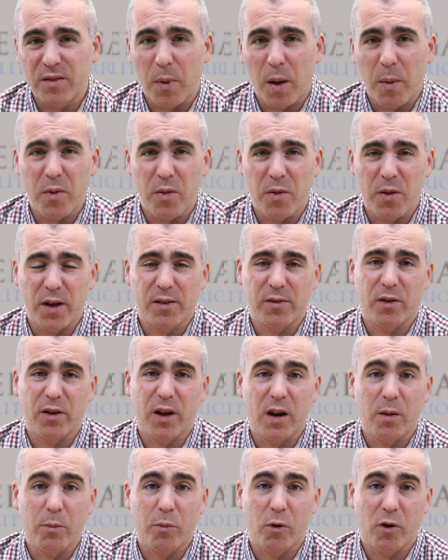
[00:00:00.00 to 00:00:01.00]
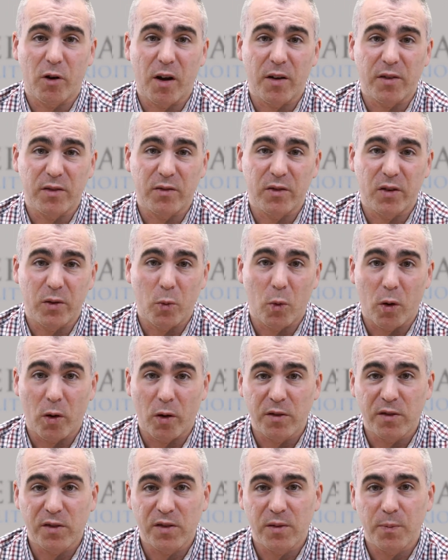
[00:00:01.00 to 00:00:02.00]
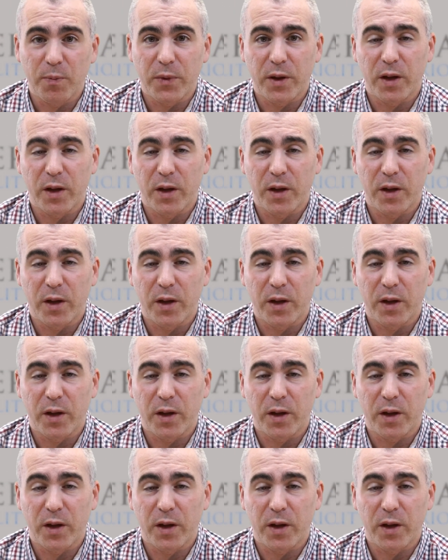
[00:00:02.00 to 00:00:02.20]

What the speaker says: Maybe things are getting progressively worse.